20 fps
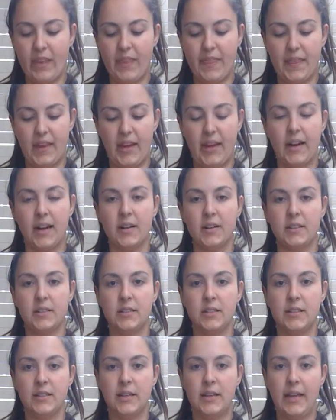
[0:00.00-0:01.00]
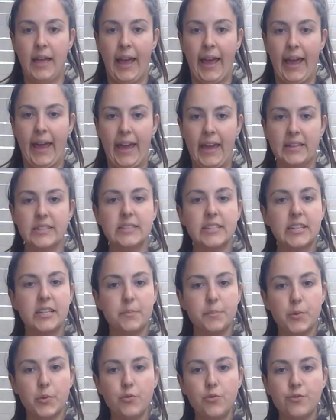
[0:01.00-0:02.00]
that our hands
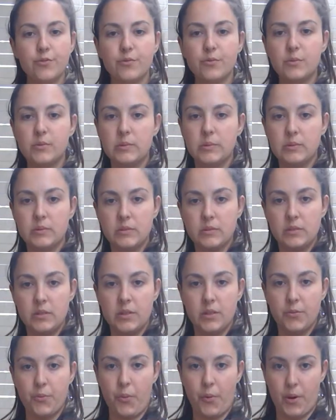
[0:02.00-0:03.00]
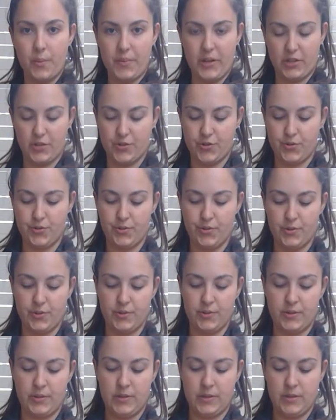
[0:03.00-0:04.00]
can move. We want to make
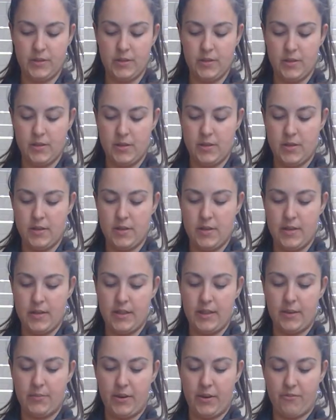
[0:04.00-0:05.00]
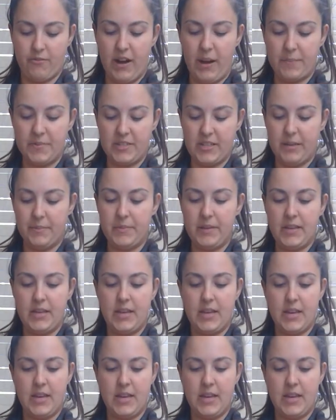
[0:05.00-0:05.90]
sure that we're wrapped up